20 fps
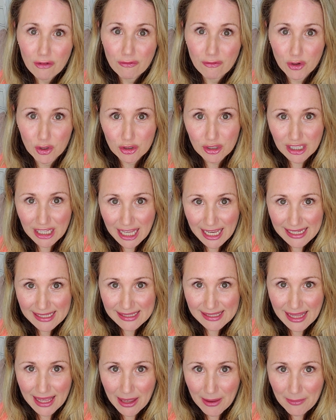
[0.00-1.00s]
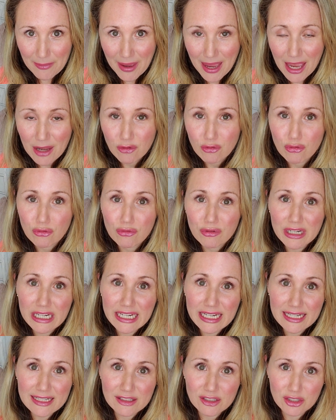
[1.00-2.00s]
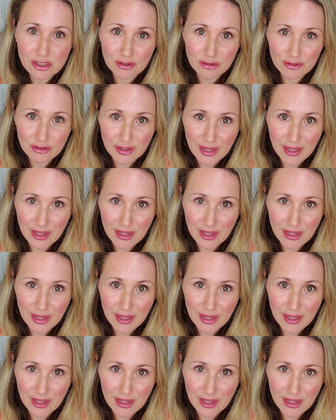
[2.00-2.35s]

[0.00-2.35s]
fertilize them, and reinsert